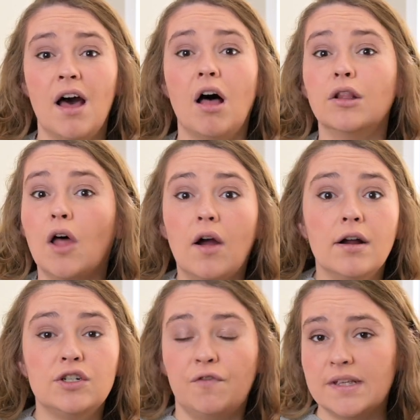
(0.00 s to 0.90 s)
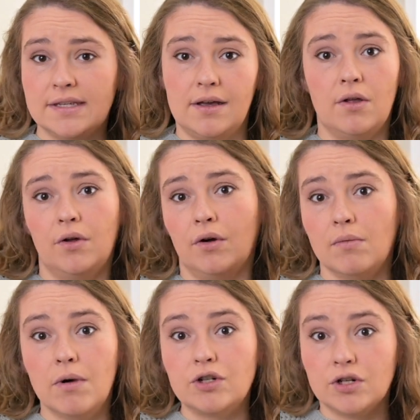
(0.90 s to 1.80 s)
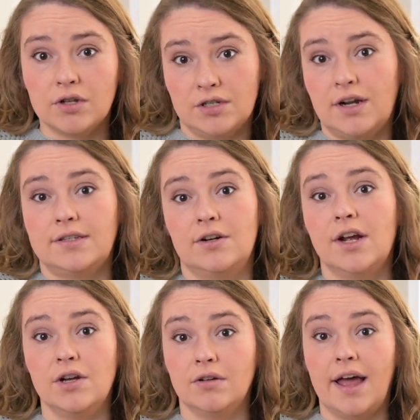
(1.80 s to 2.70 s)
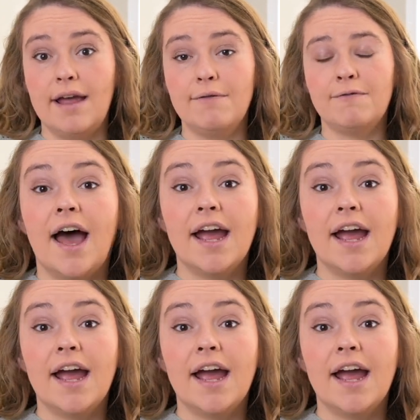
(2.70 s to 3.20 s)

a large physical or emotional stressor in your life,